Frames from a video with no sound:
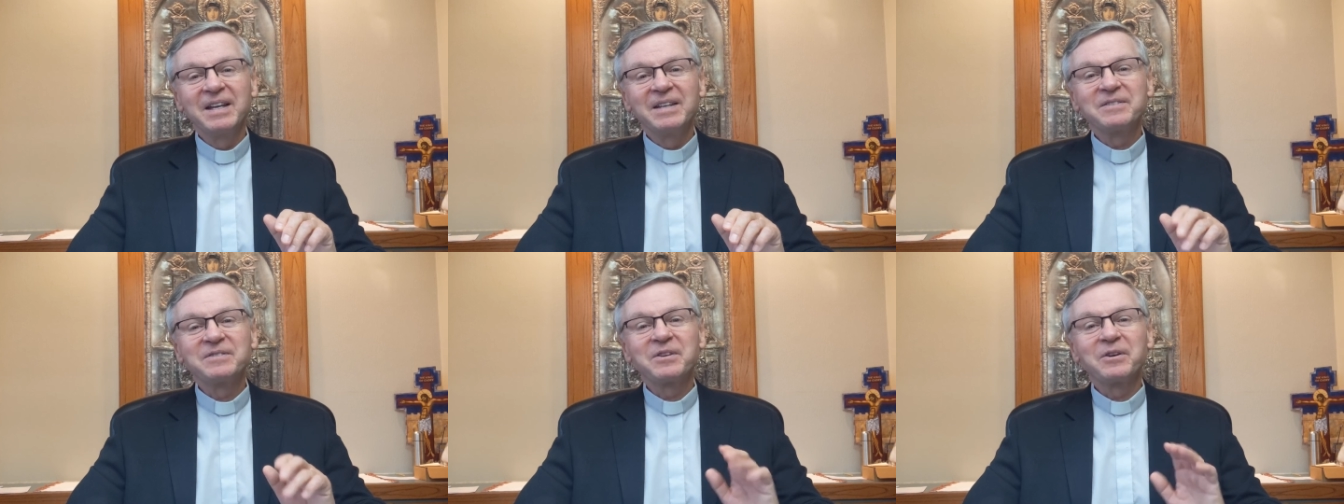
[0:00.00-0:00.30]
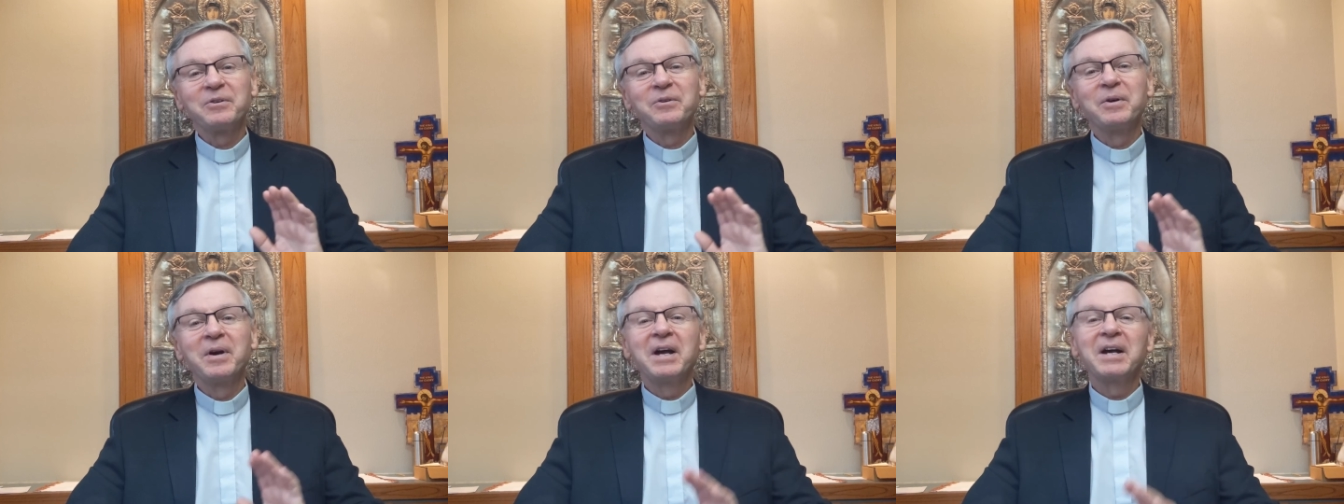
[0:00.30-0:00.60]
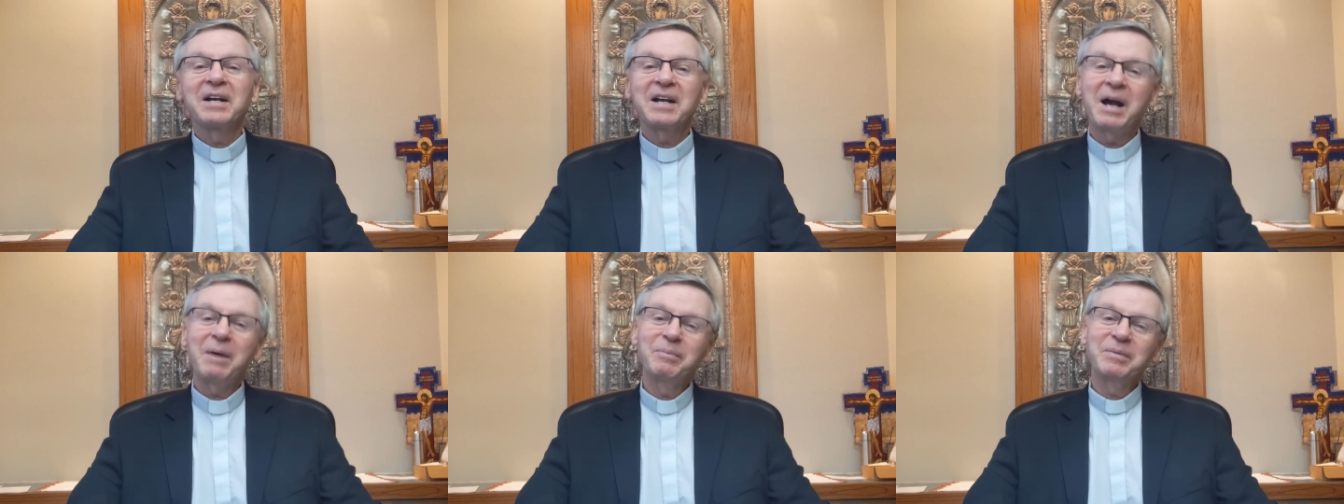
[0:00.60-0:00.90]
So
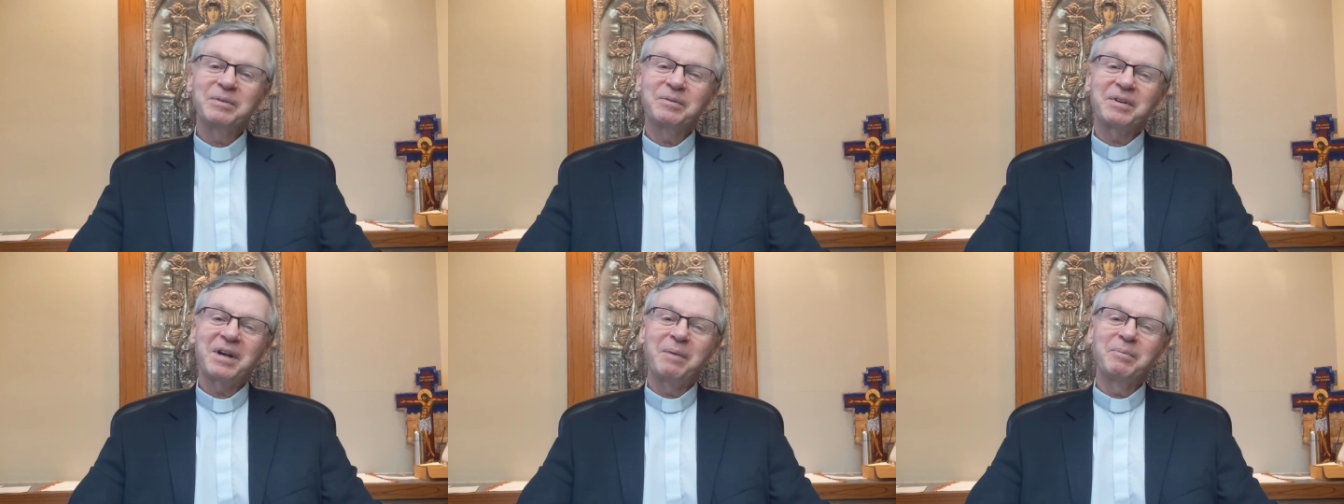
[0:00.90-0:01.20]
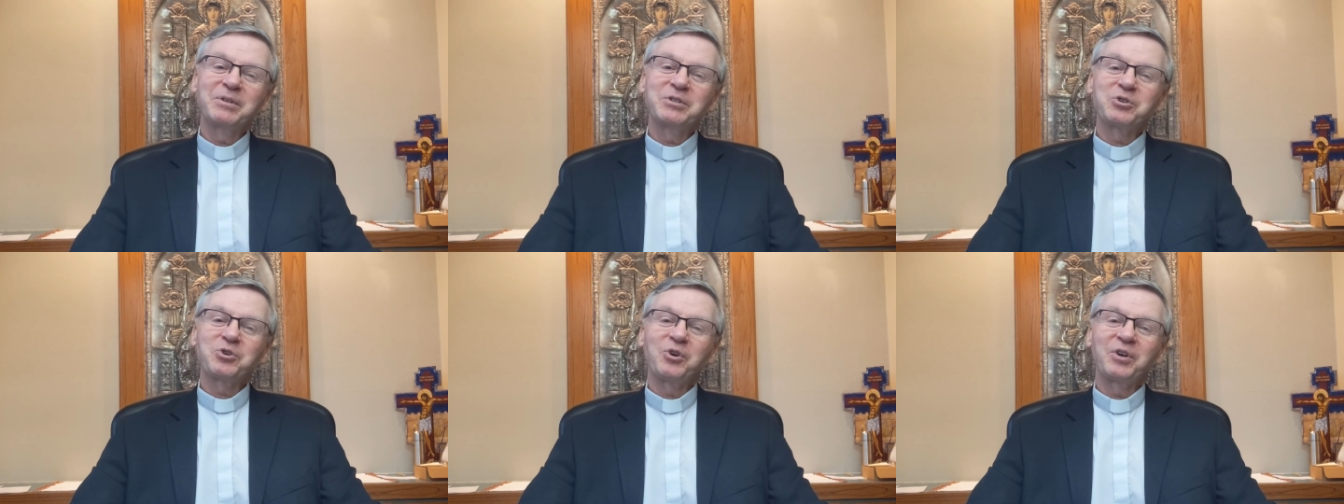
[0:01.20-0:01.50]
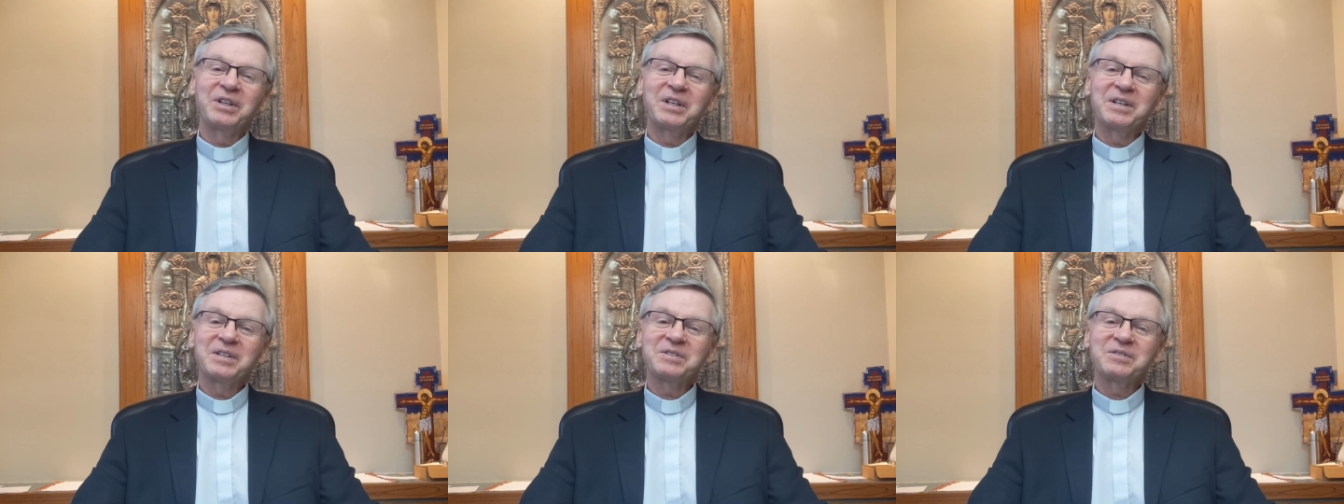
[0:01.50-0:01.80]
come and
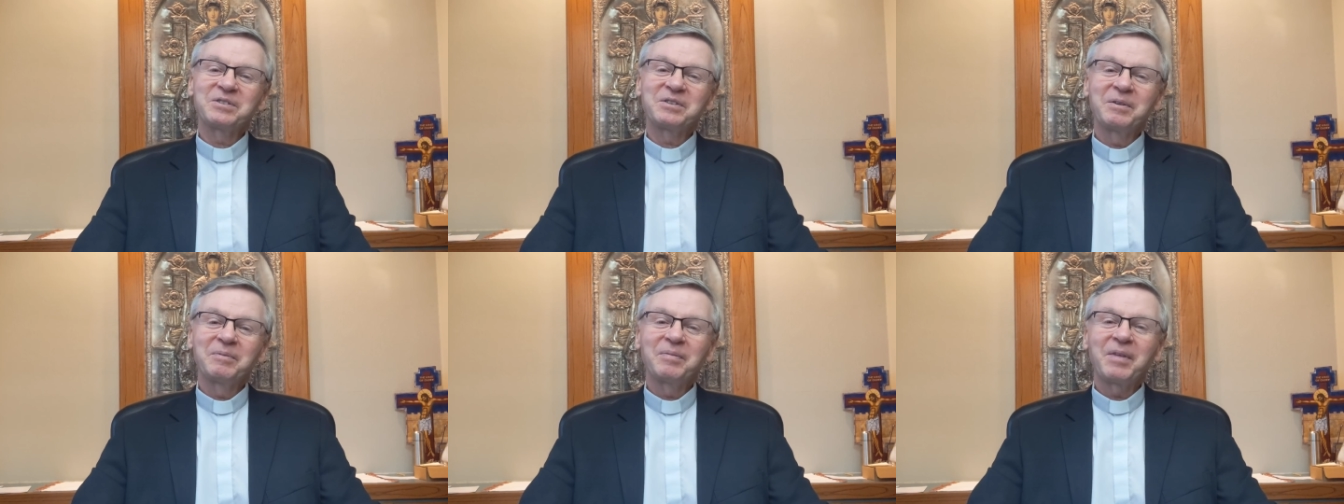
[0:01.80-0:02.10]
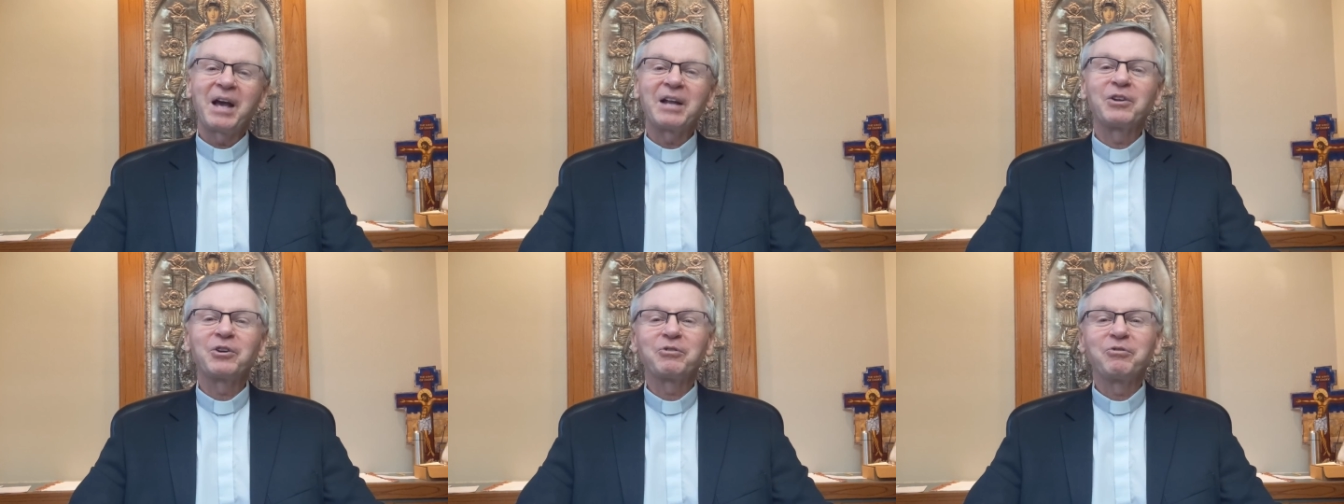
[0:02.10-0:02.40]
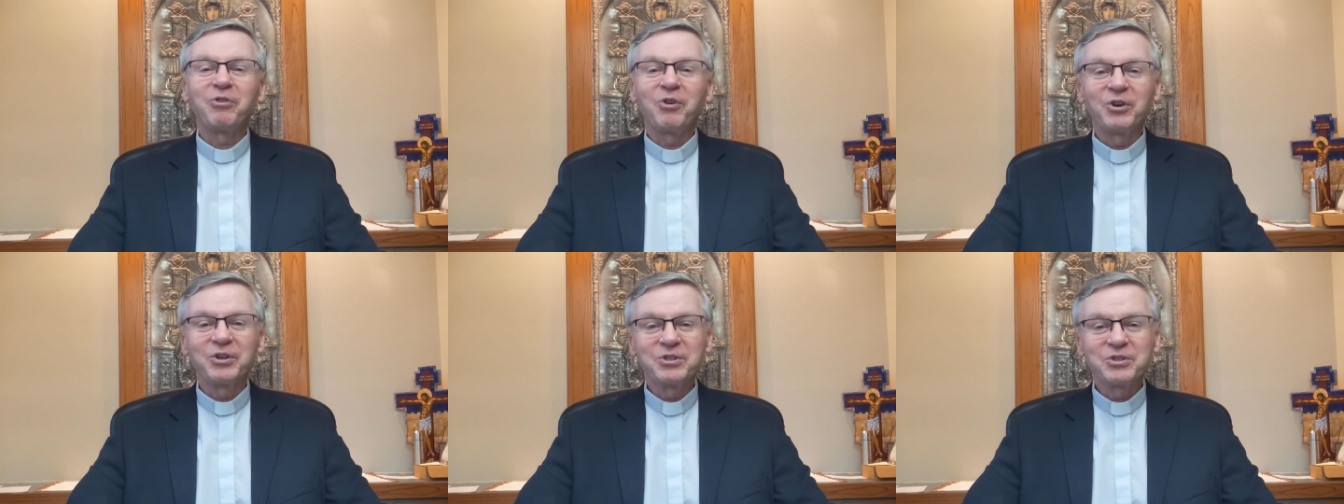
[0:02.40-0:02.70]
join us. I
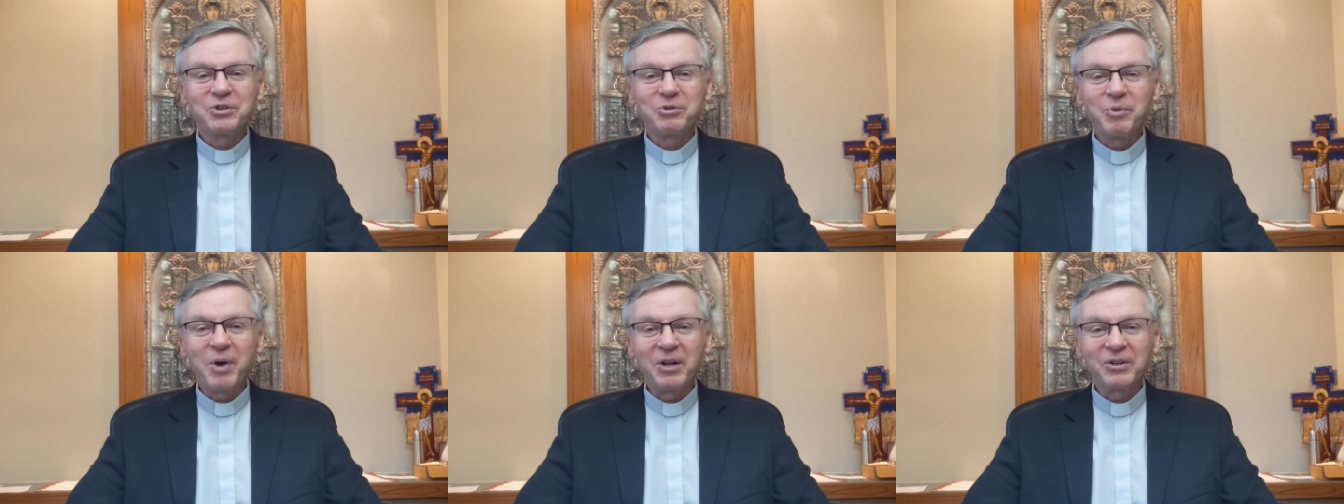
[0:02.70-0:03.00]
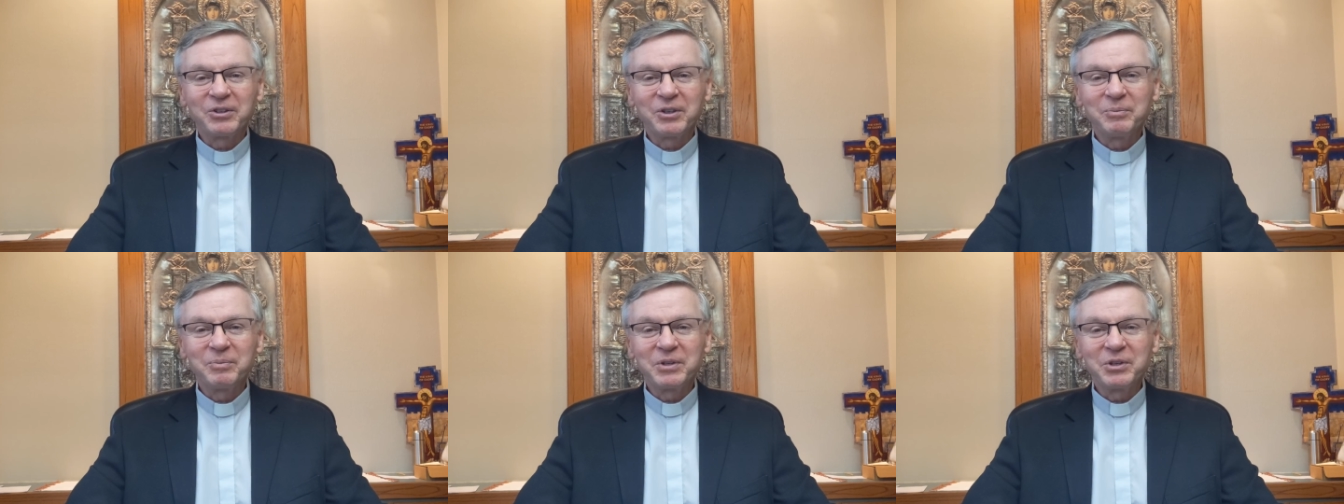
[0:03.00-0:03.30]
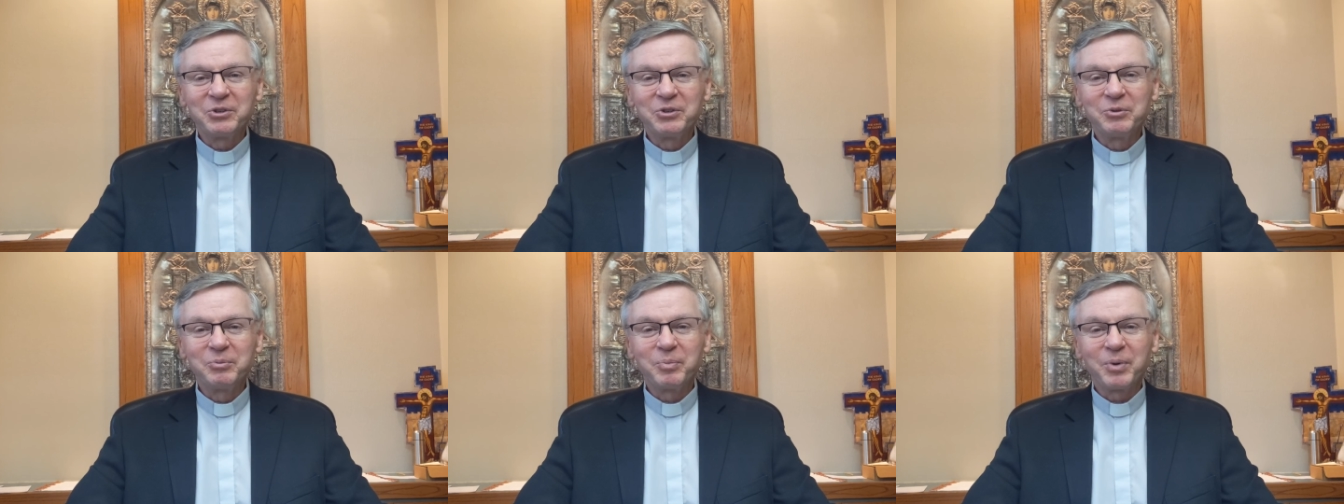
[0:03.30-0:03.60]
look forward to welcome
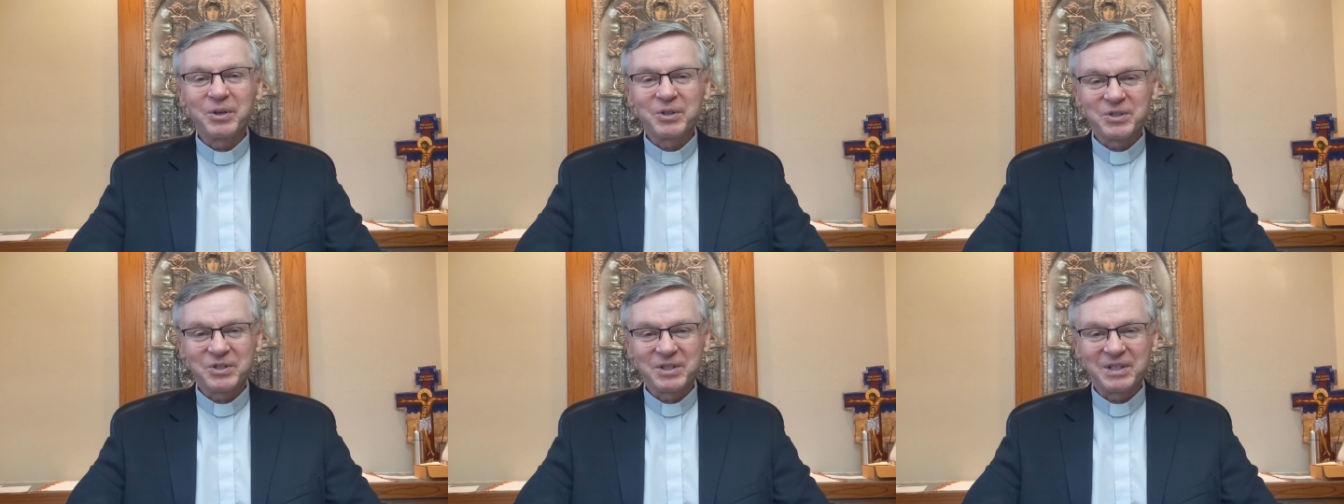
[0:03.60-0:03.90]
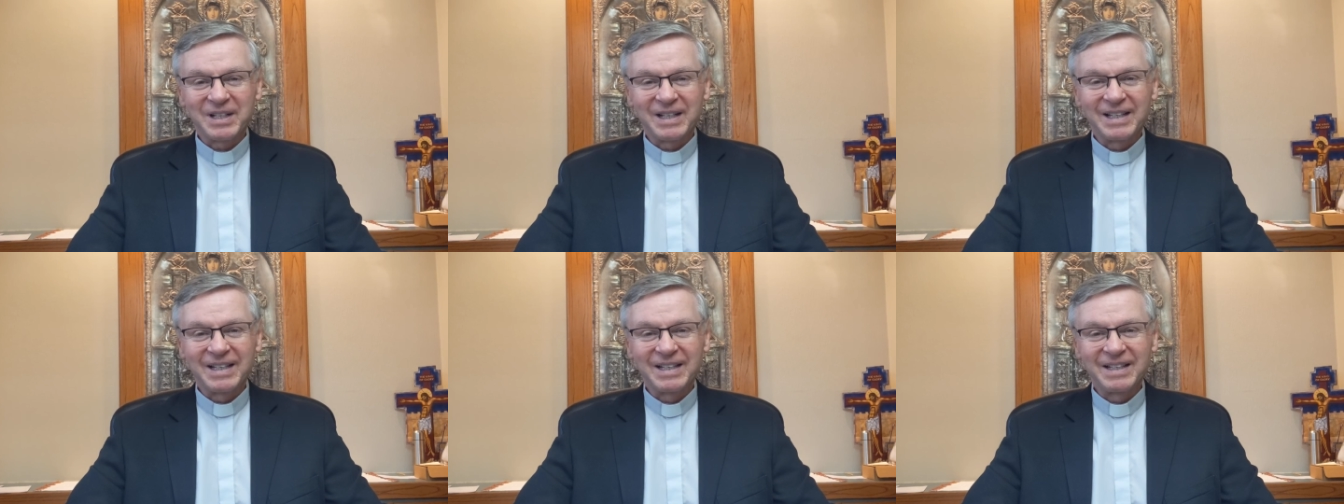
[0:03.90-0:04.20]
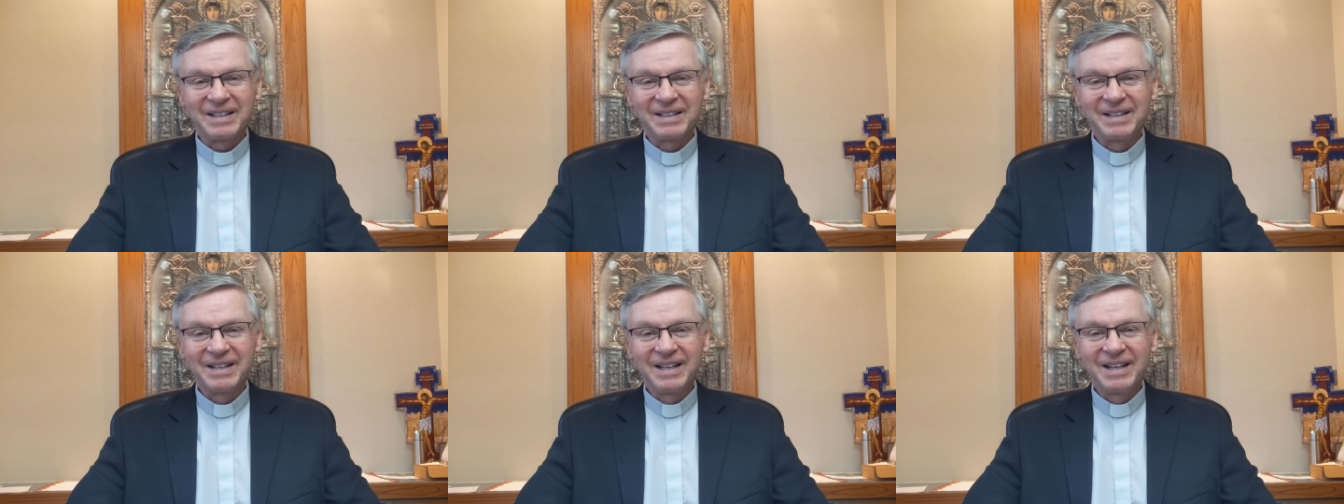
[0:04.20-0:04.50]
you personally.